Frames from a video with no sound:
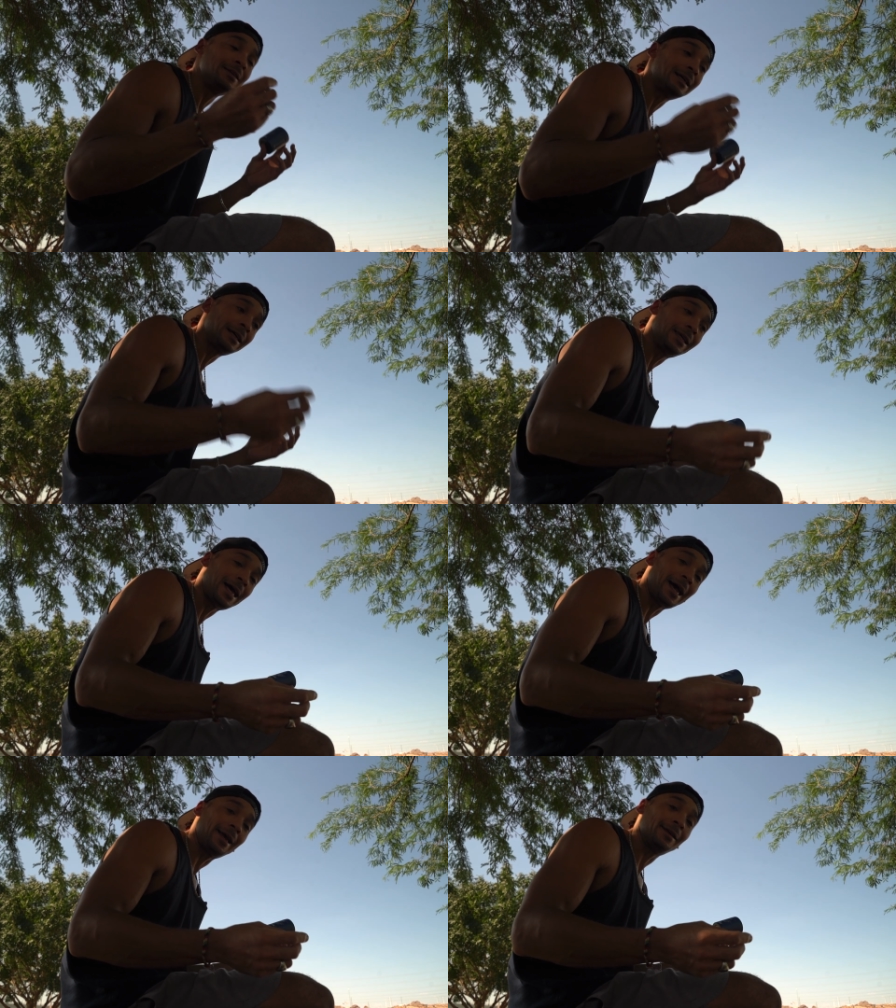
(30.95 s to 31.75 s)

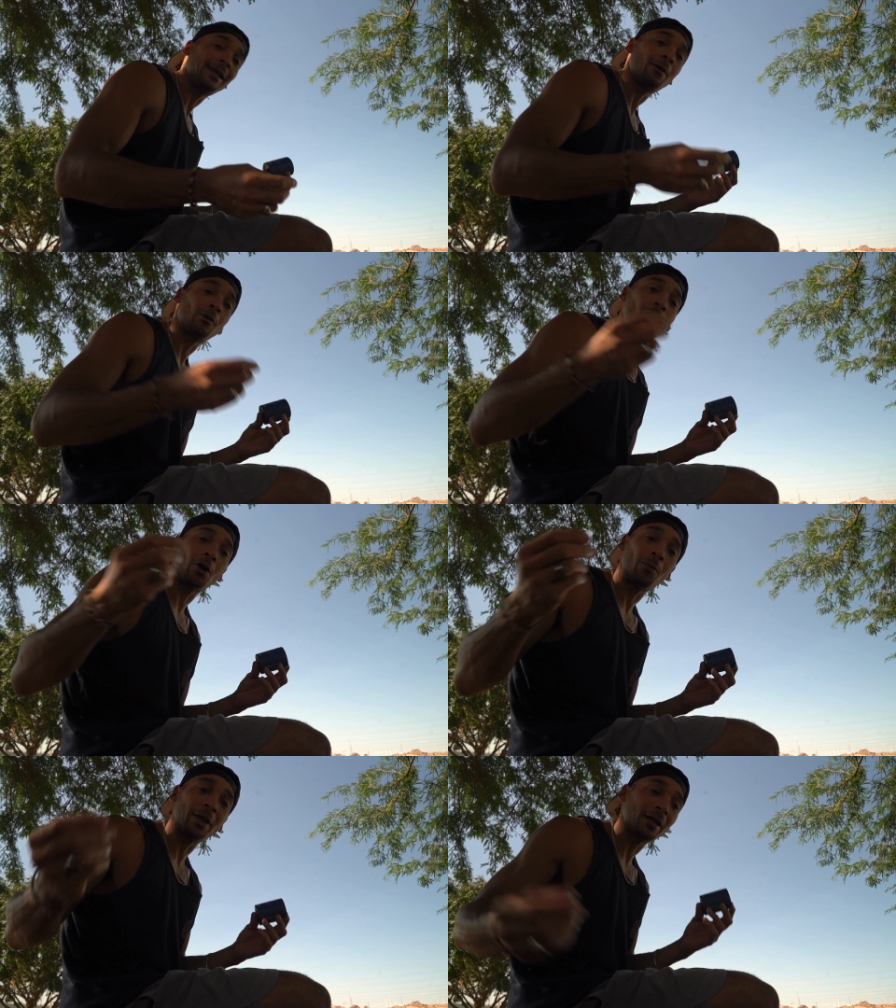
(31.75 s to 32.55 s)
decline that we're
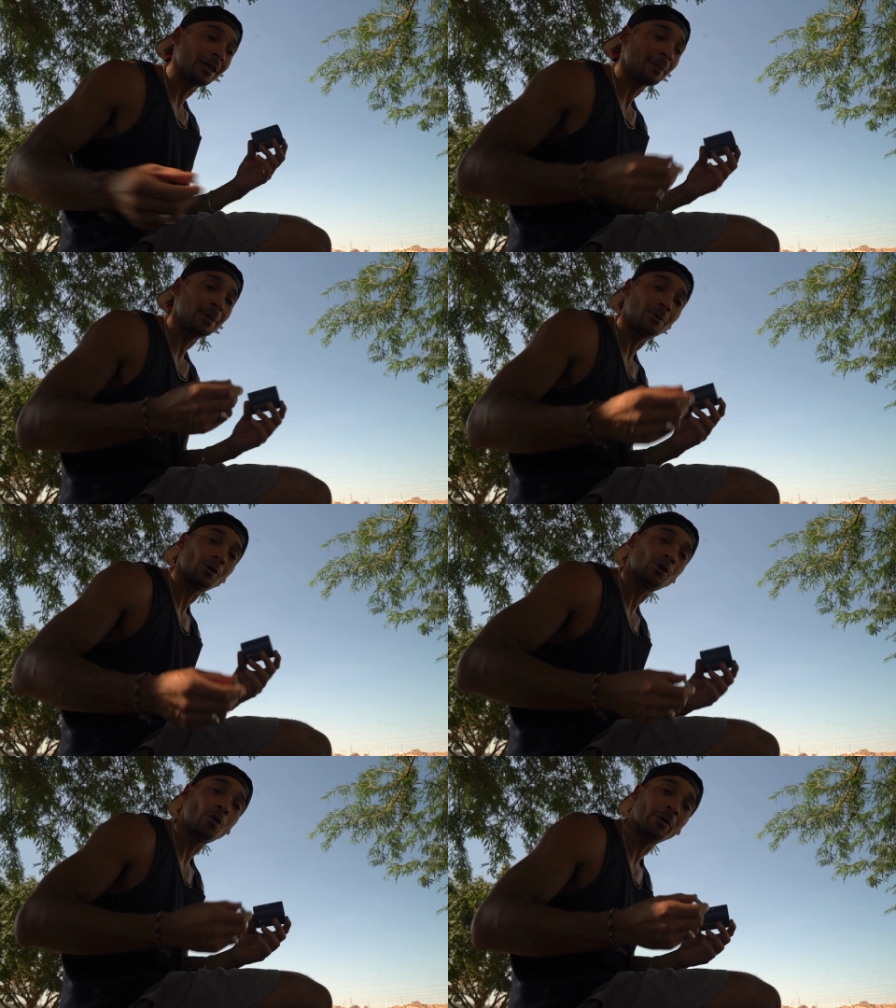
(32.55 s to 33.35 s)
all that a lot of people
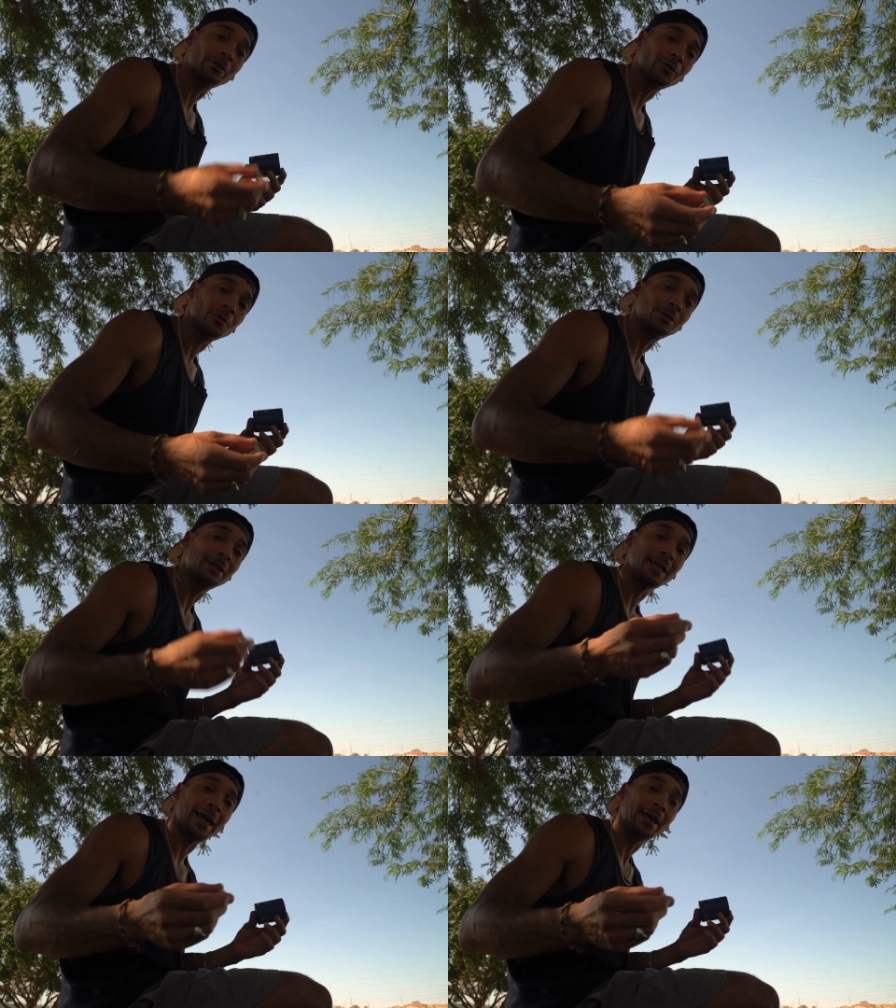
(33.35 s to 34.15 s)
are going through
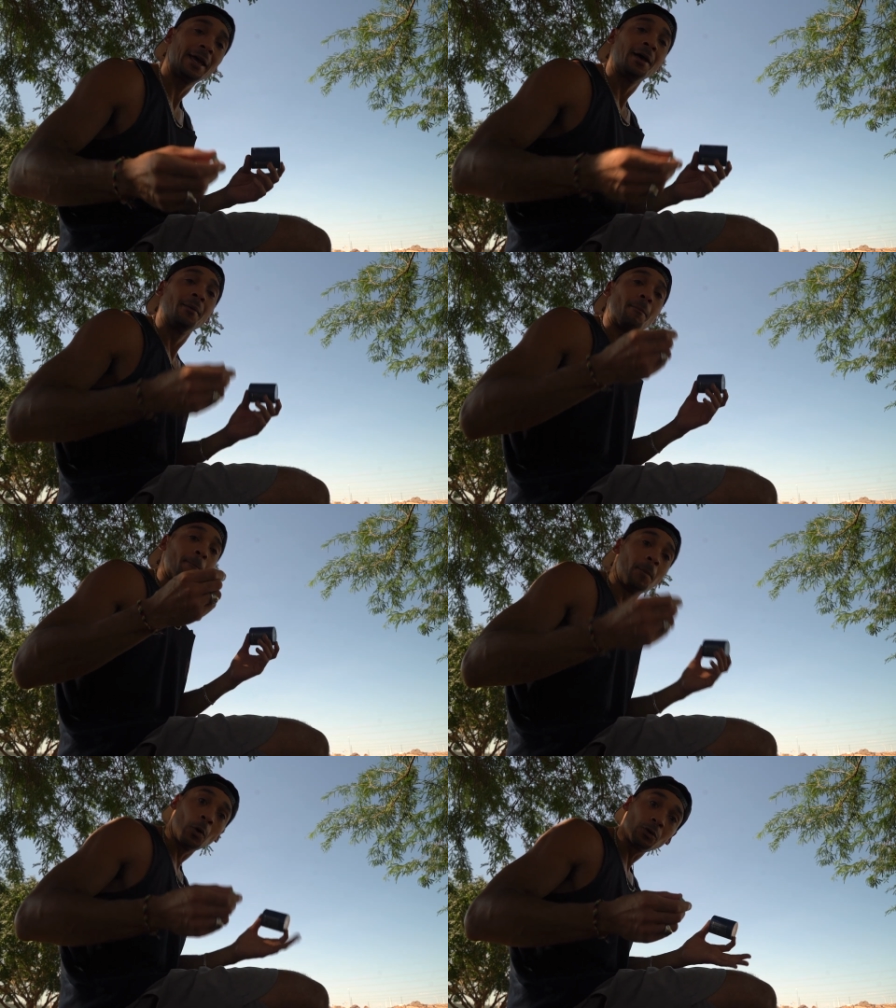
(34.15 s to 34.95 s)
today
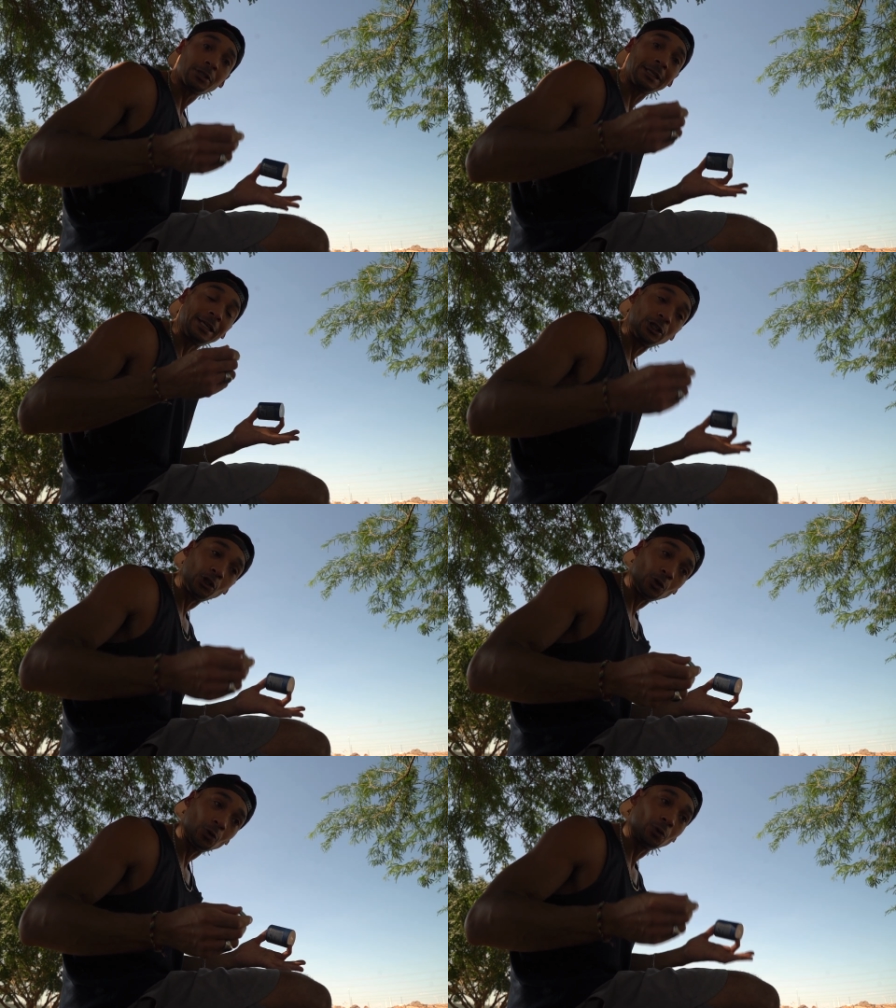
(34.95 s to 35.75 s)
mostly
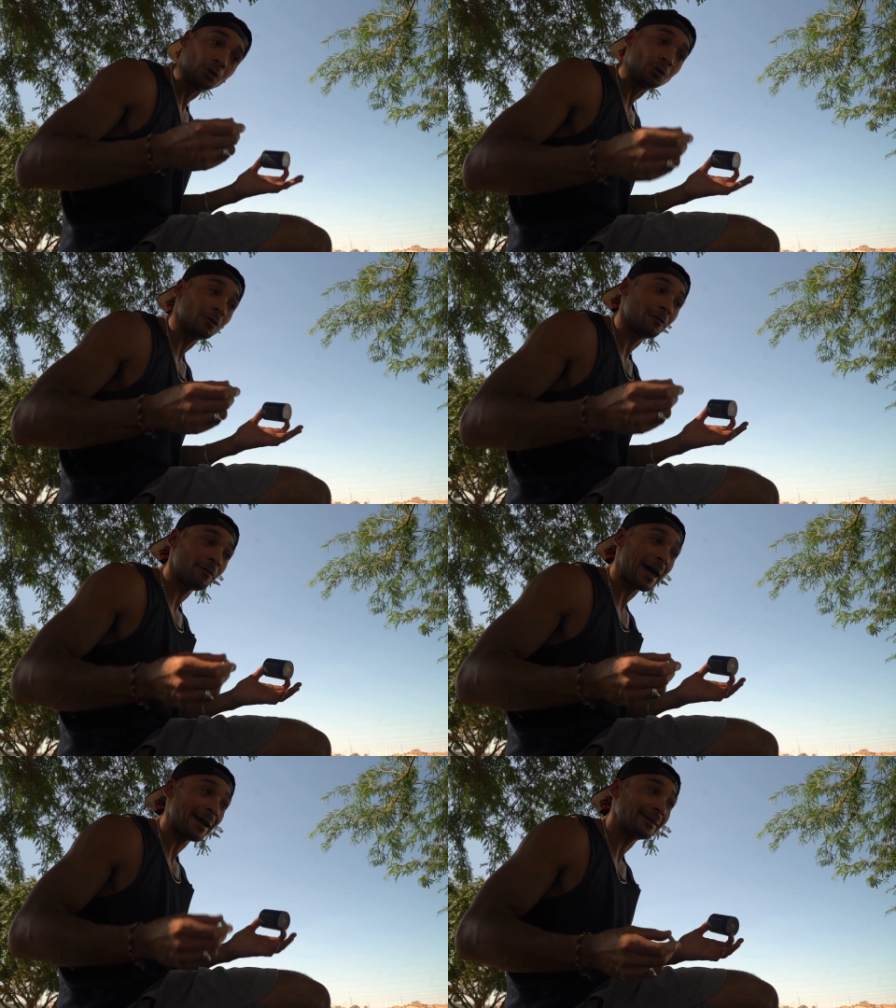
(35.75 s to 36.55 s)
due to the
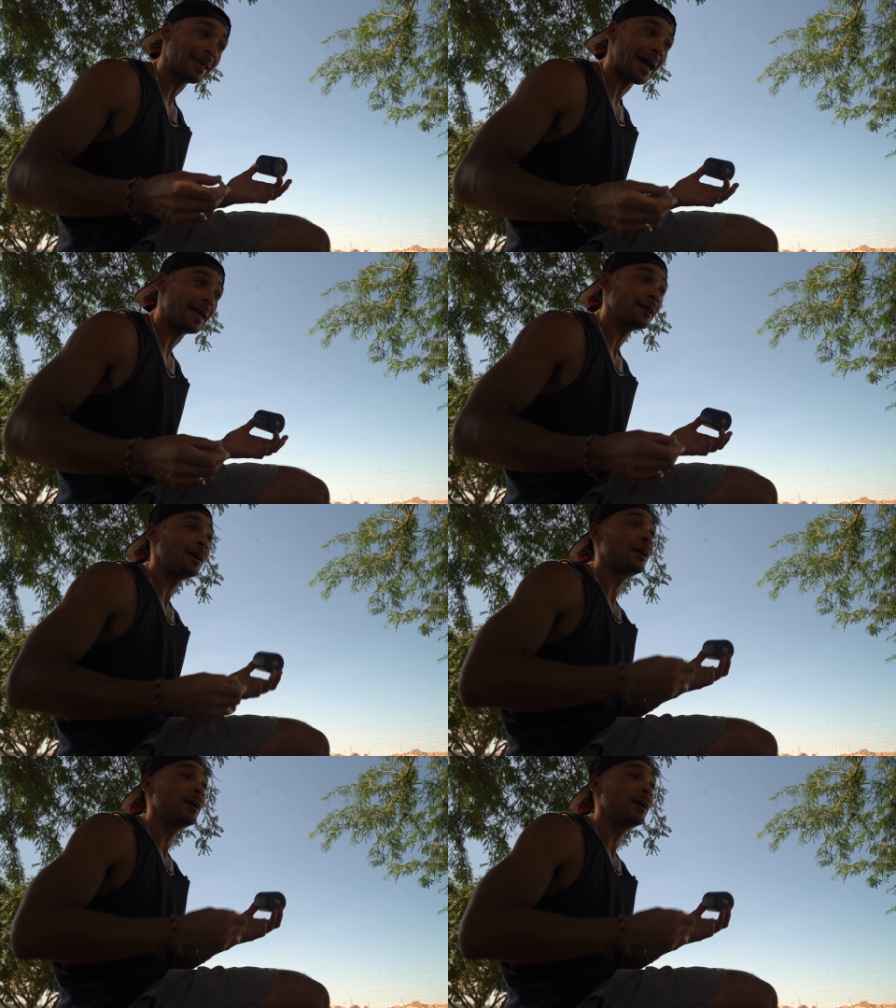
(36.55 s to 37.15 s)
fact that